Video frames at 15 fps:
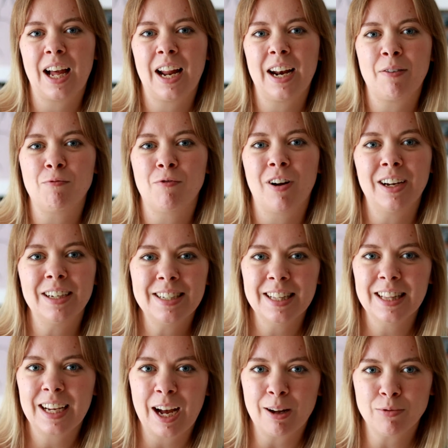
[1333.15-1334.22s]
and
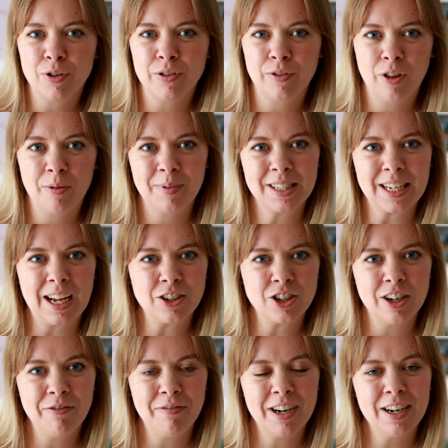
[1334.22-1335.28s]
writing the captions for them is
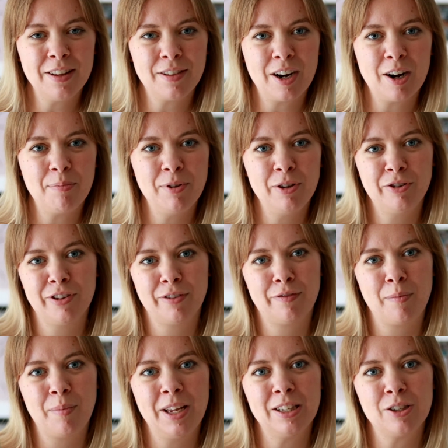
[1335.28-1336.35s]
actually really therapeutic
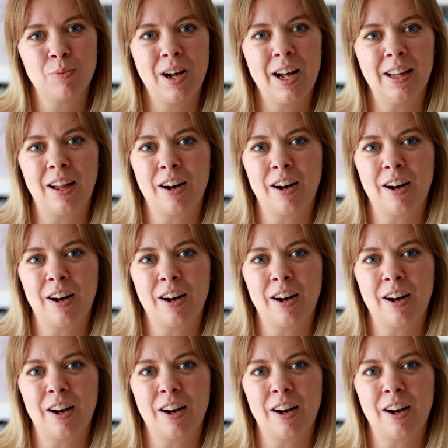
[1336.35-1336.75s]
for me as well.